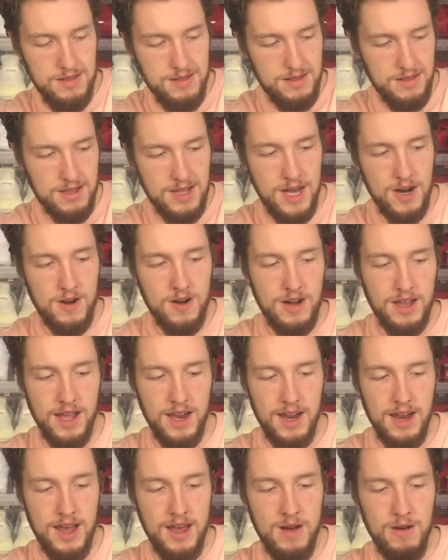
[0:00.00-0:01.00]
Kind of hard to get
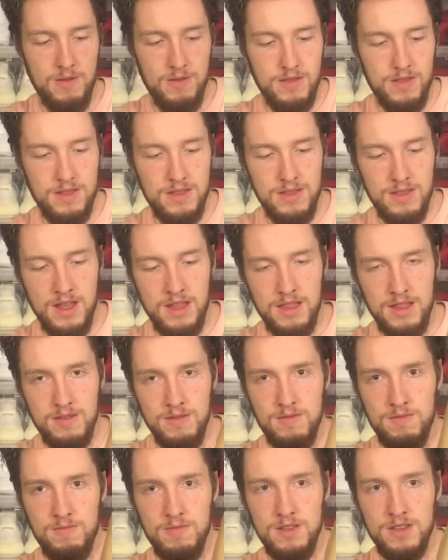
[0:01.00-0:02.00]
it out. Nothing
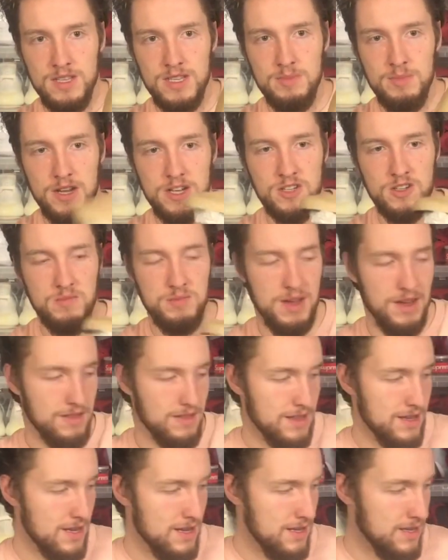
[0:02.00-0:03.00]
really special about
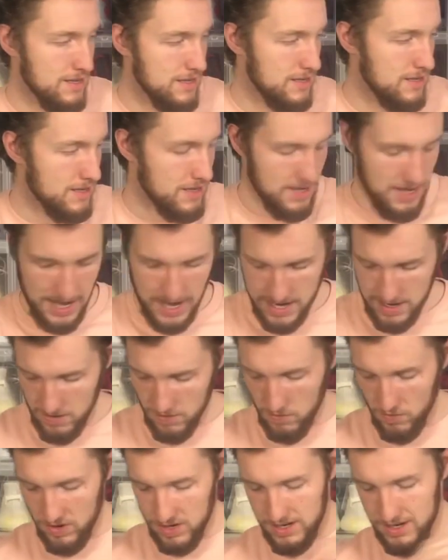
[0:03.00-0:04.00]
these. Kind of
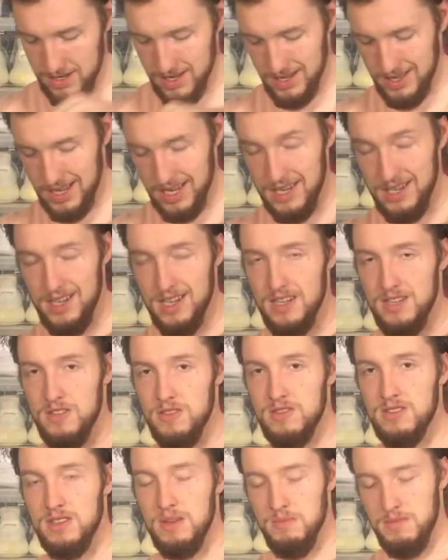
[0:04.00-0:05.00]
wish that they did do
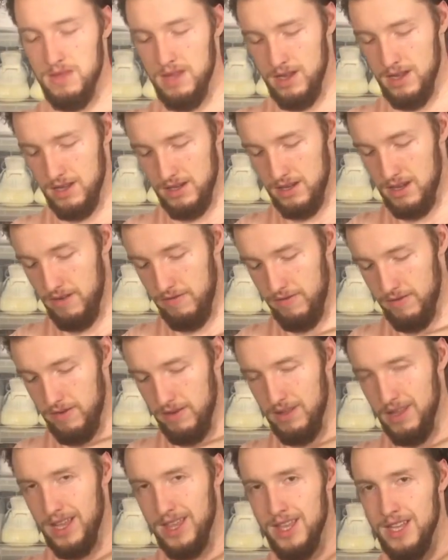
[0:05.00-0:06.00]
something different
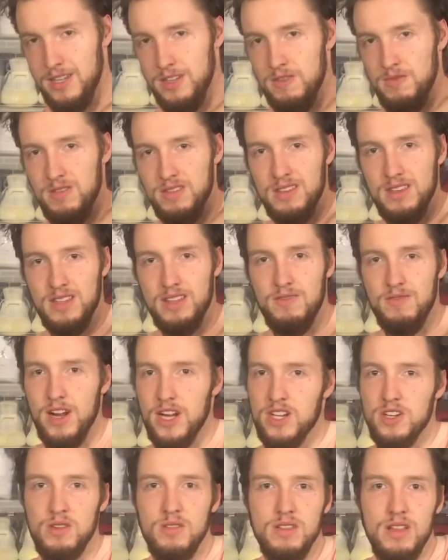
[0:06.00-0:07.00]
like they do with like the
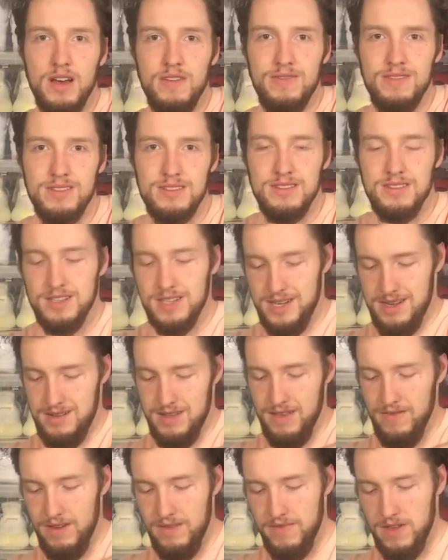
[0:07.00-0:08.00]
retro 11s, you know,
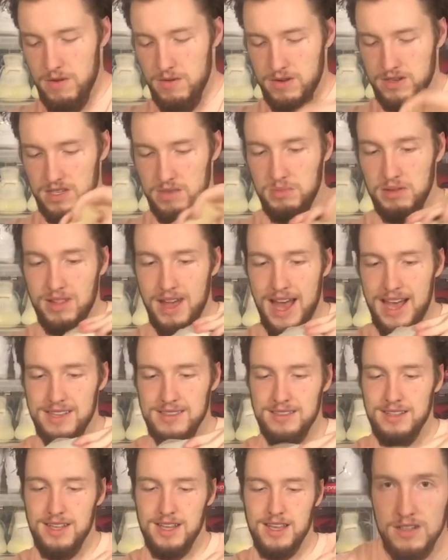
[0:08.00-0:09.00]
even if they were just
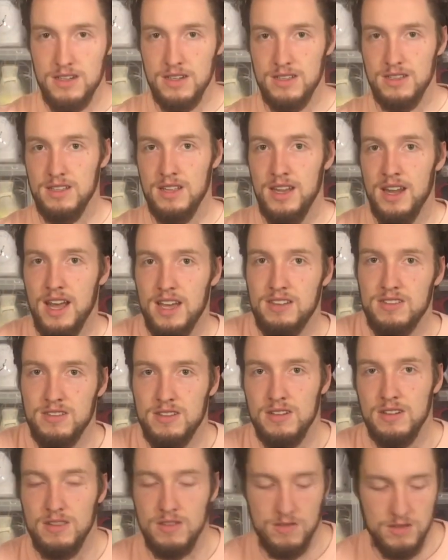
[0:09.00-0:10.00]
plastic, just an
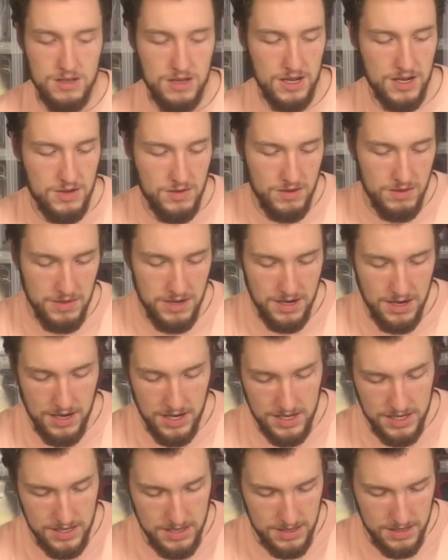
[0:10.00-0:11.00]
extra little touch would have been
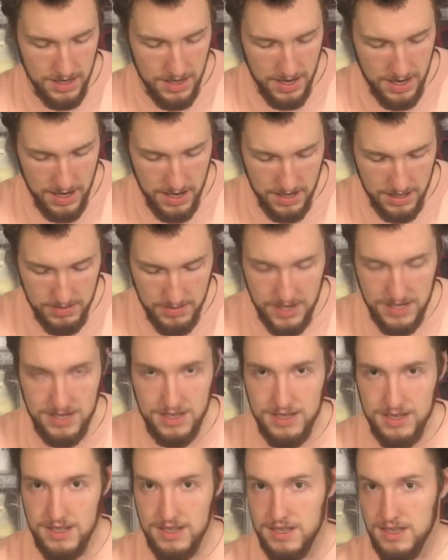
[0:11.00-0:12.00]
nice, especially
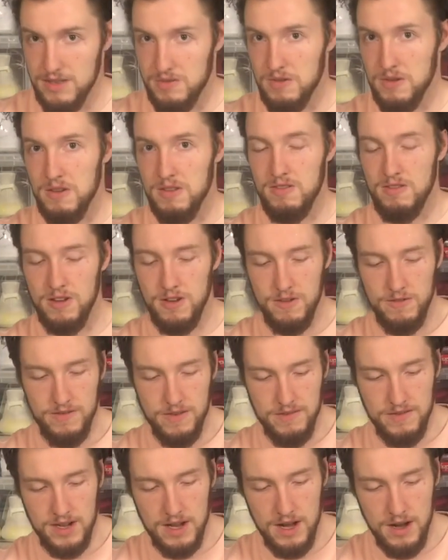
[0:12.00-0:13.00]
since these were
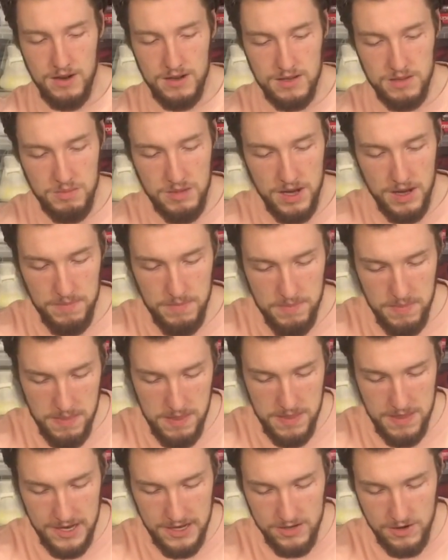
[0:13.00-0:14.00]
$350. But
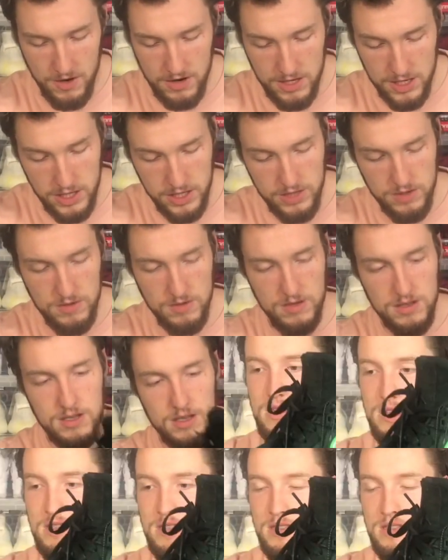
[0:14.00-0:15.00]
these are the shoes.
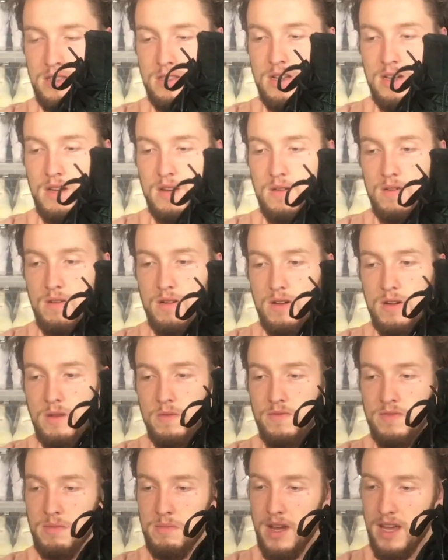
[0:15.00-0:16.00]
So
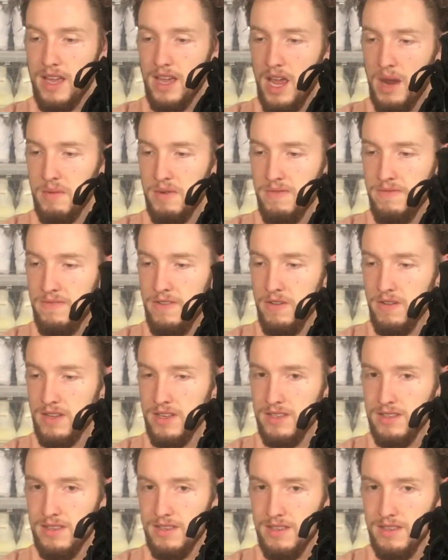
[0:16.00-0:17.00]
hopefully my camera
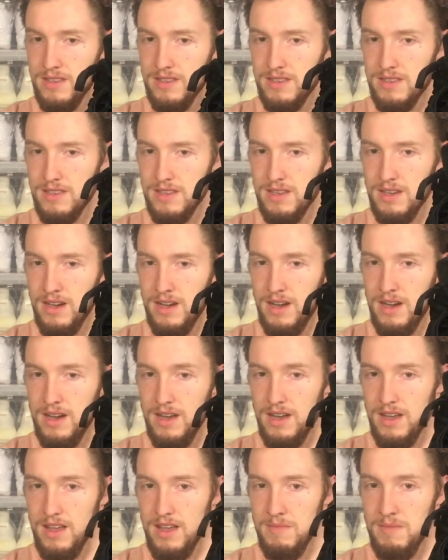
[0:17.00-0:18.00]
focuses.
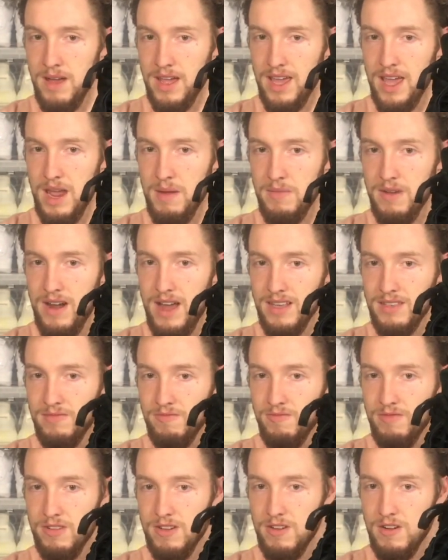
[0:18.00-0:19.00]
My camera has a
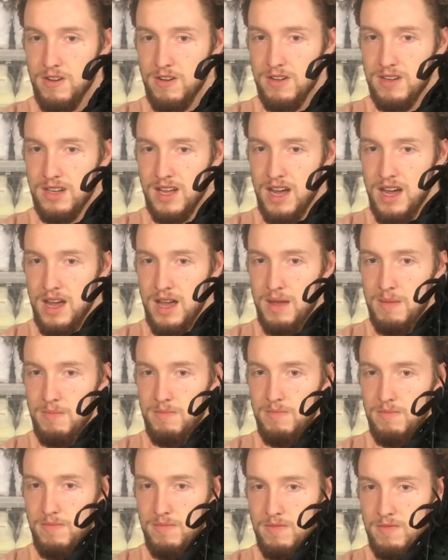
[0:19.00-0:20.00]
really hard time
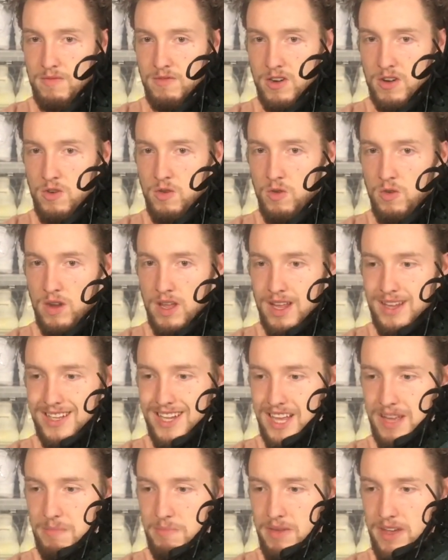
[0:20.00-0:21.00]
recording and
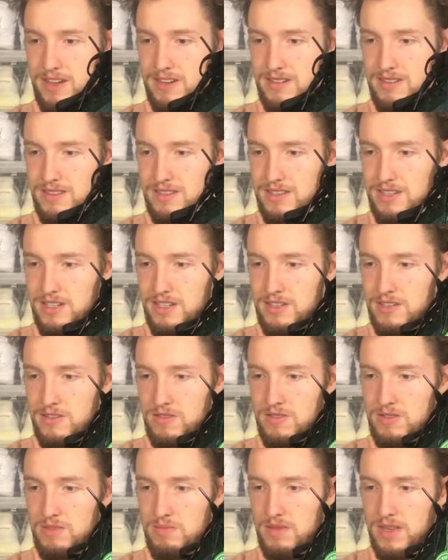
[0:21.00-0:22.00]
taking pictures of these
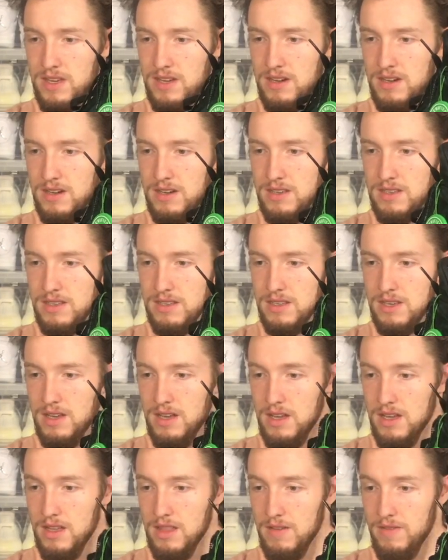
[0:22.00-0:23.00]
shoes because
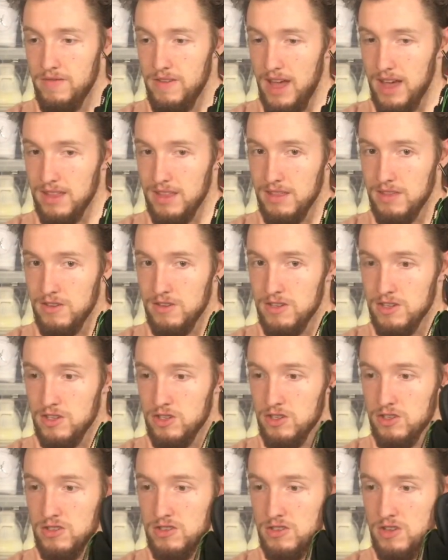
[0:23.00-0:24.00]
the fact that they're
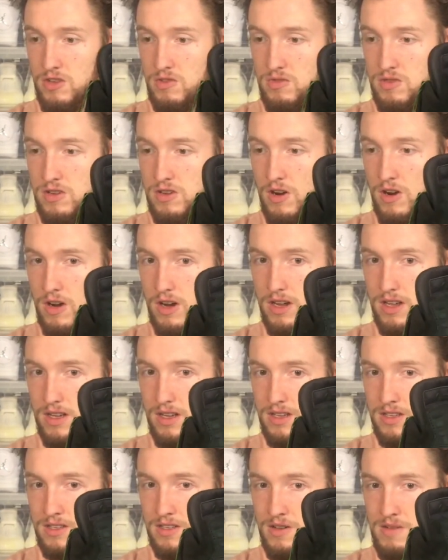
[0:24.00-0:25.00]
just so dark,
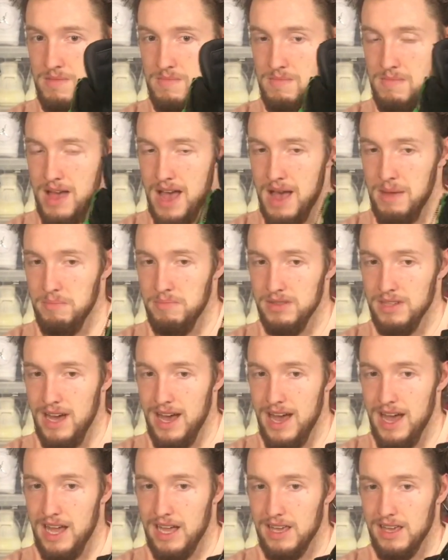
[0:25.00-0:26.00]
so matte
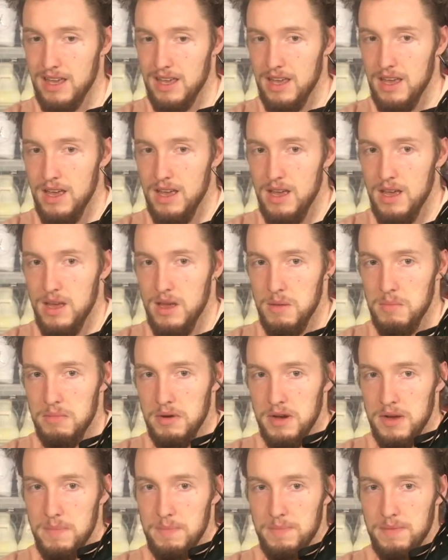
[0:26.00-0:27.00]
black,
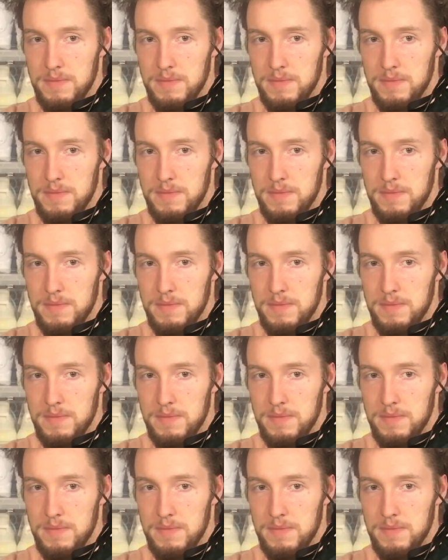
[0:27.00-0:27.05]
but